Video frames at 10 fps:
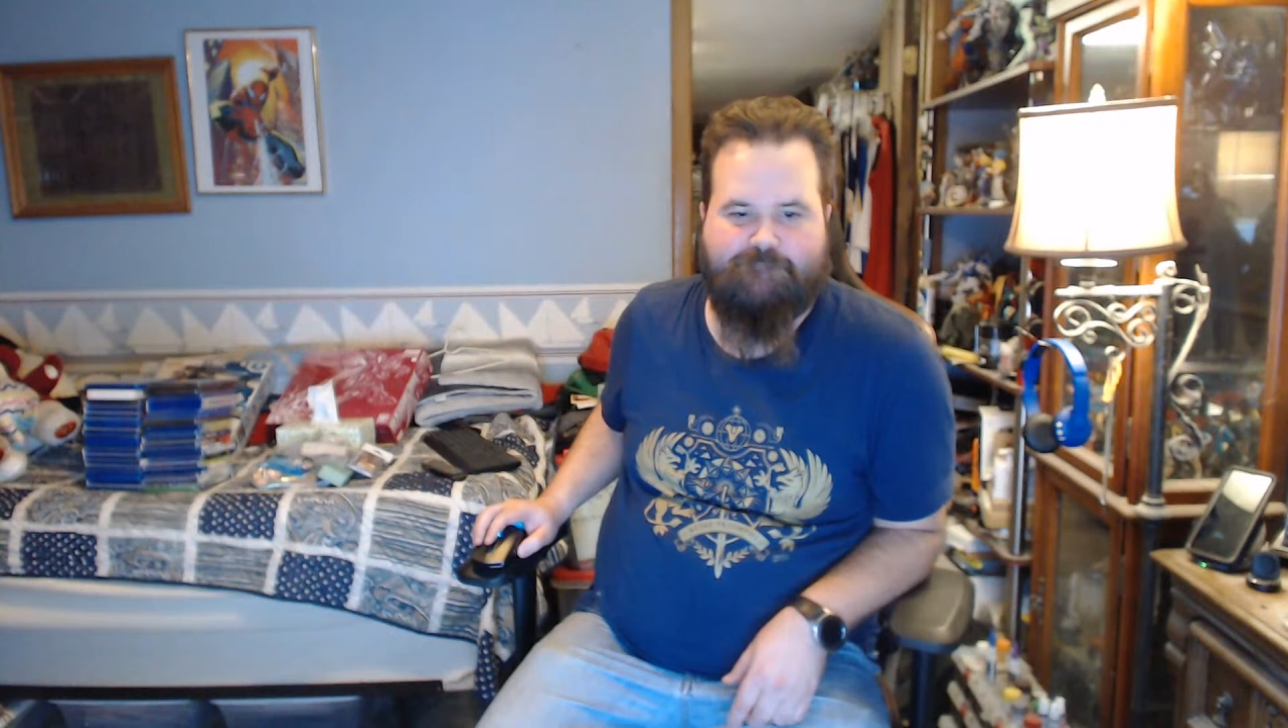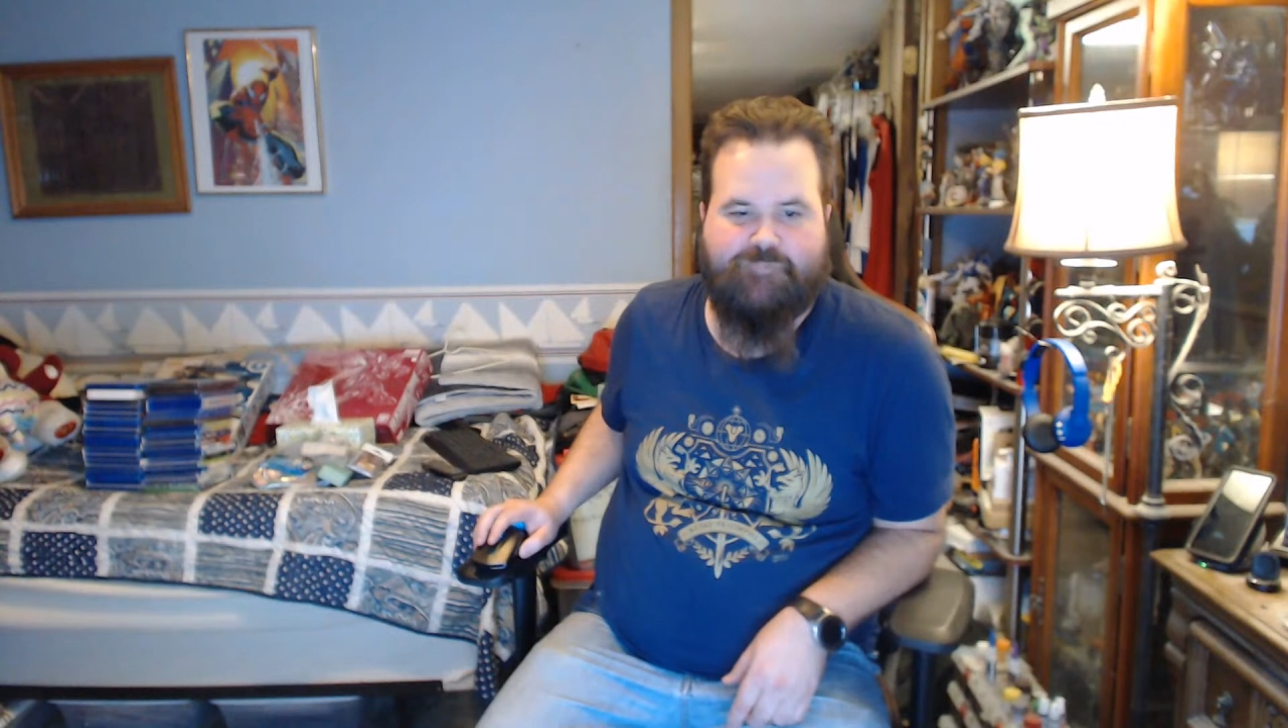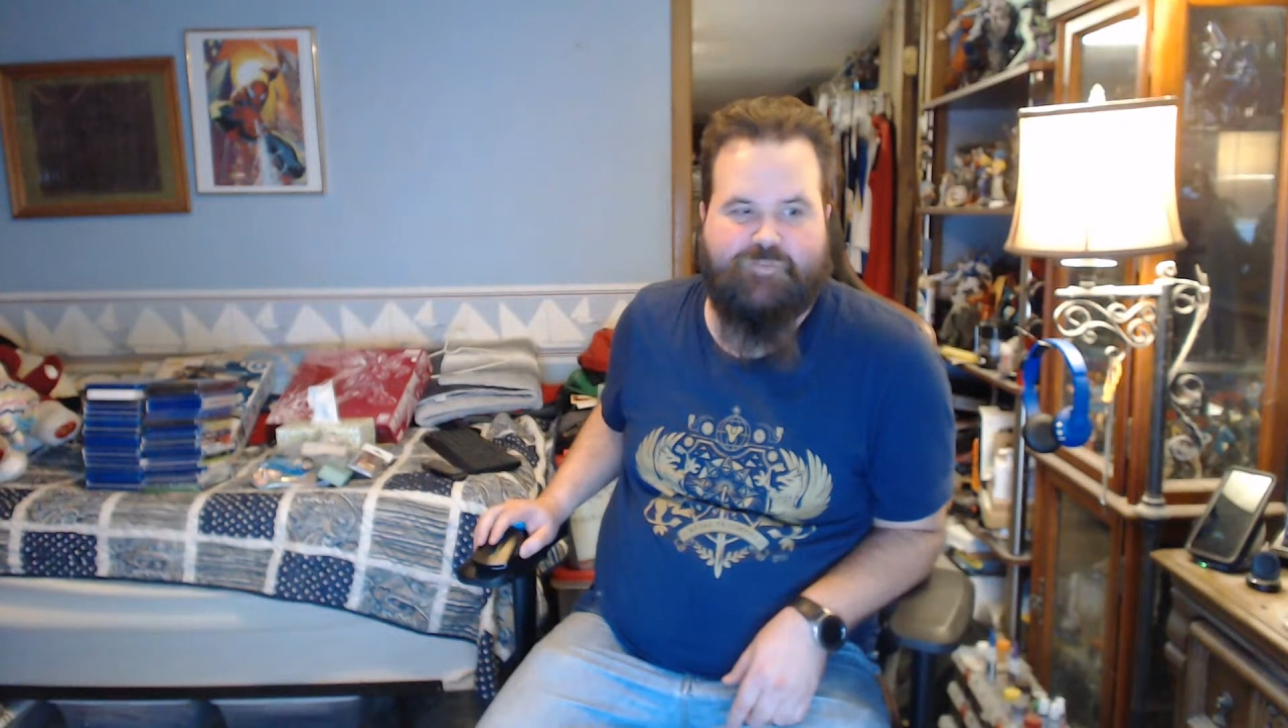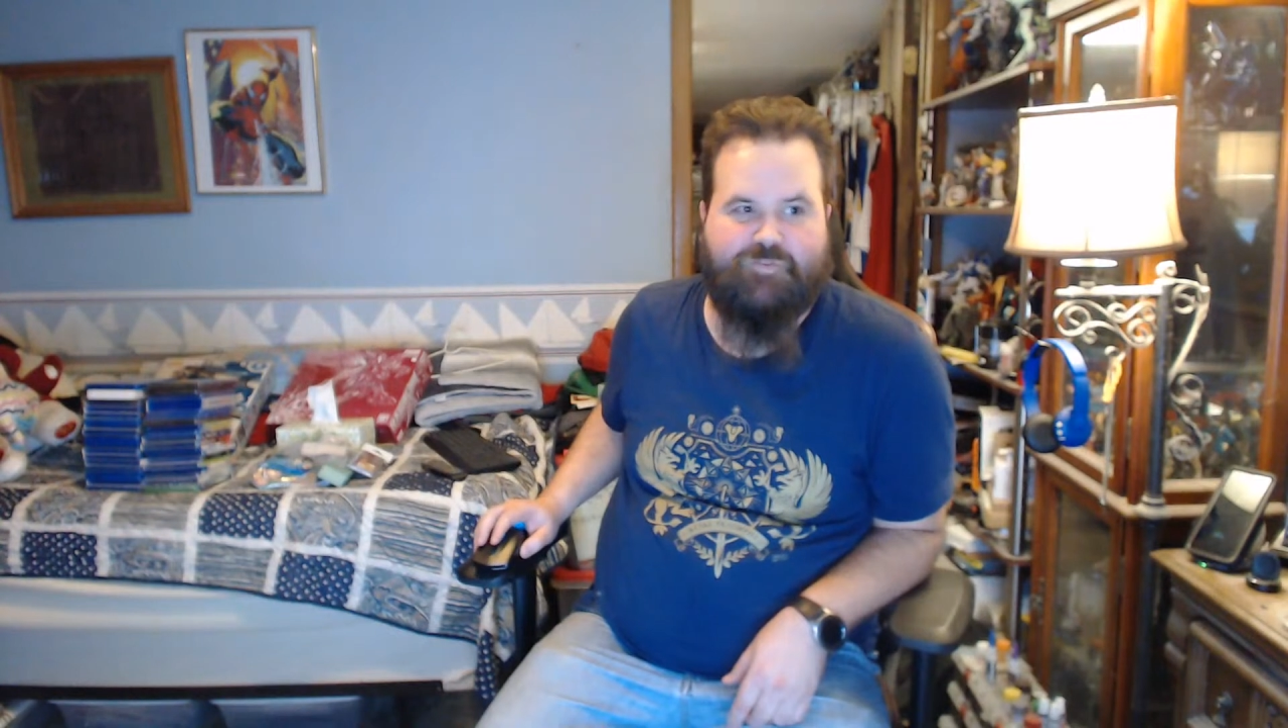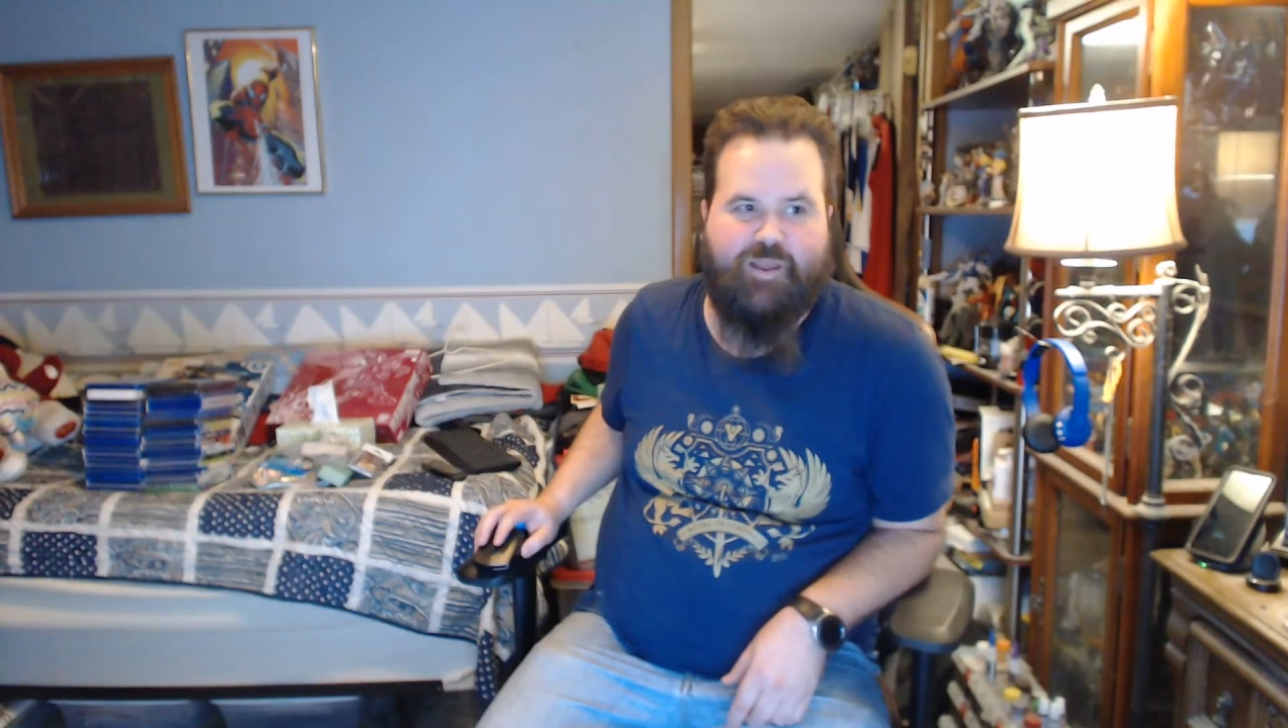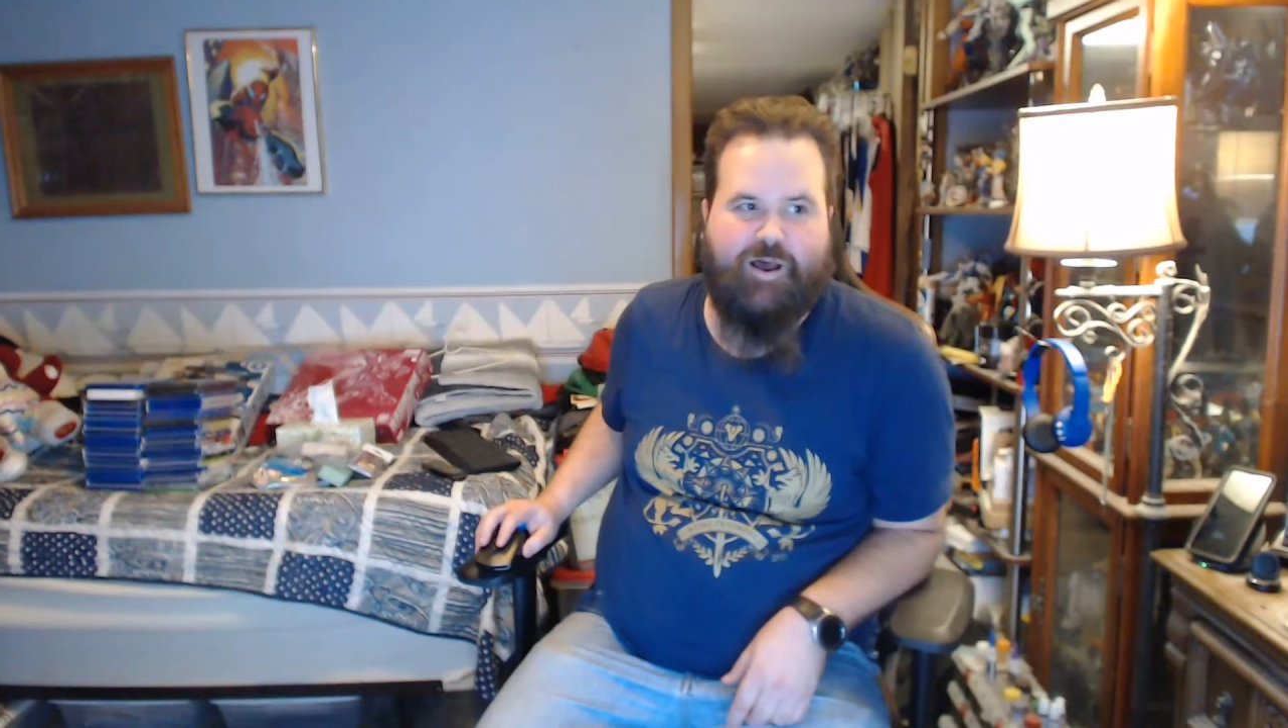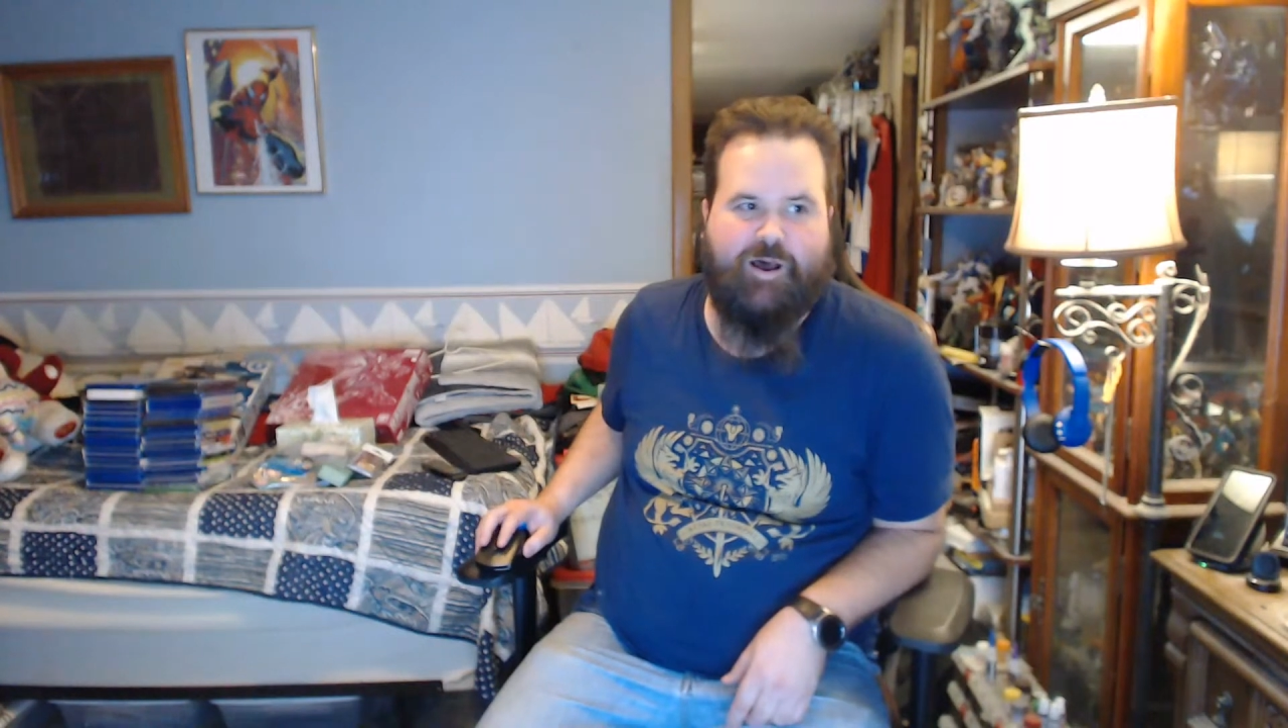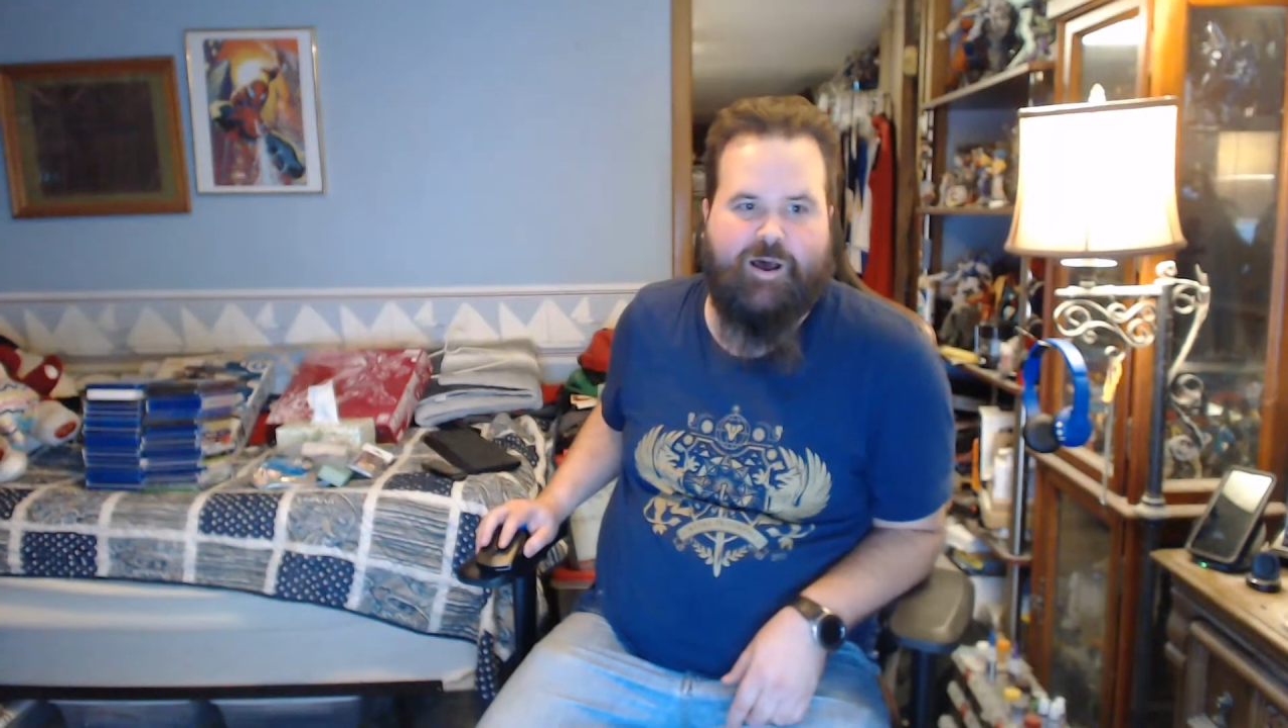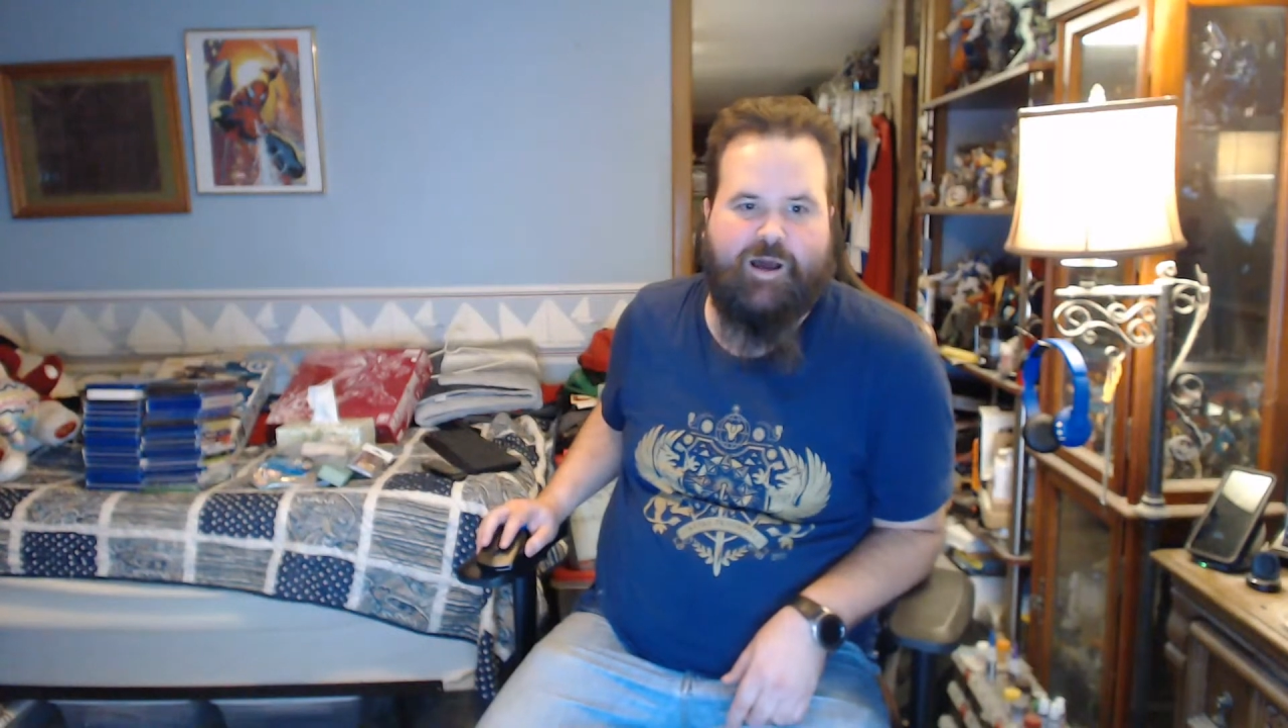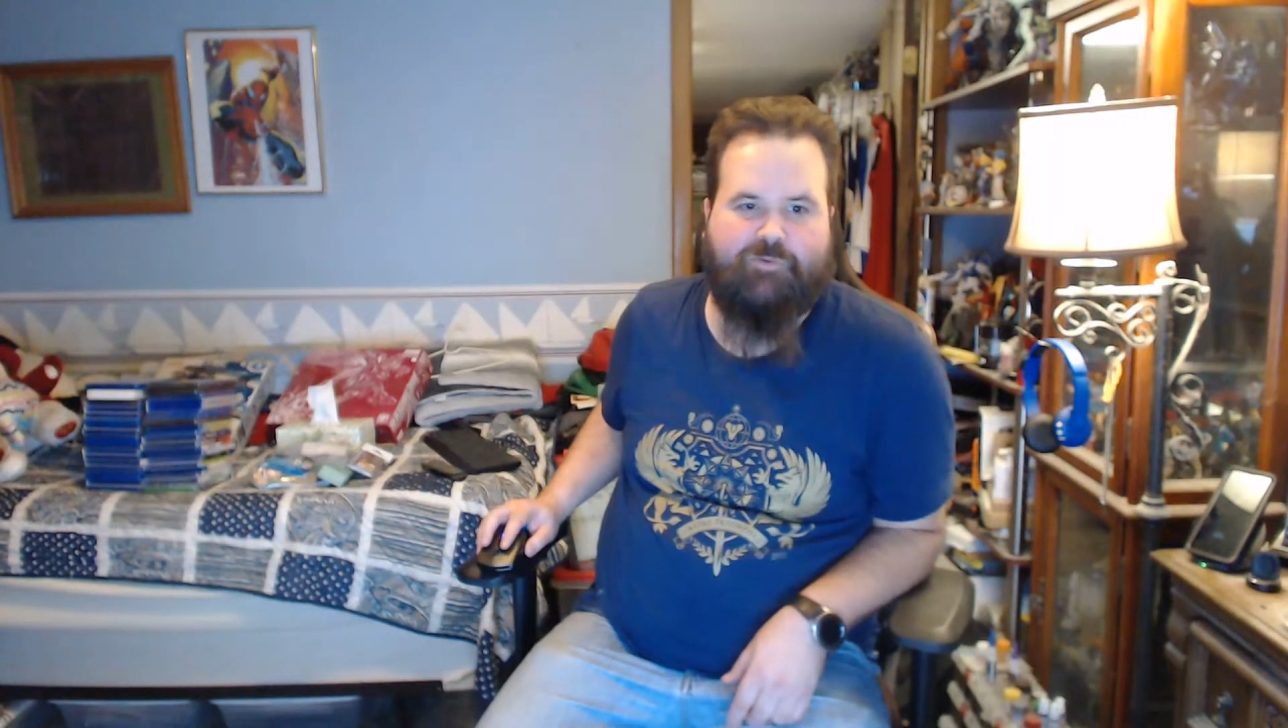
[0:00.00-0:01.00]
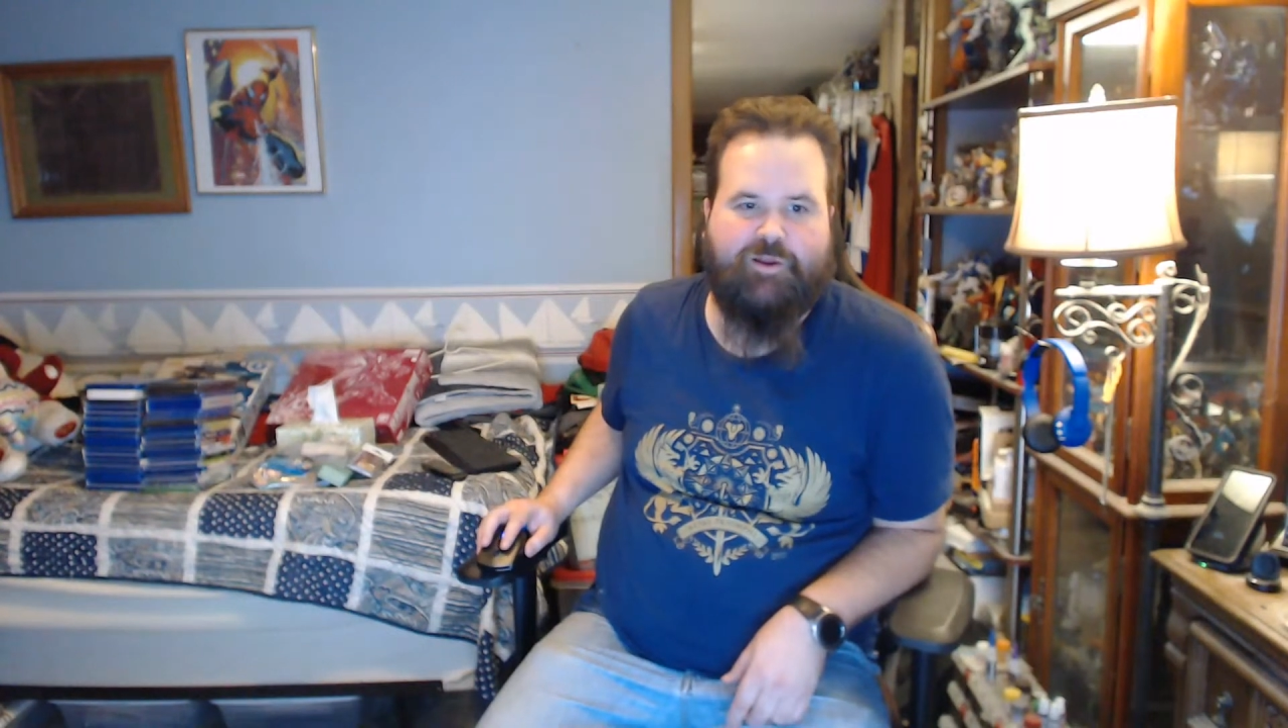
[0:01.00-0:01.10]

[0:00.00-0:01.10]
It's not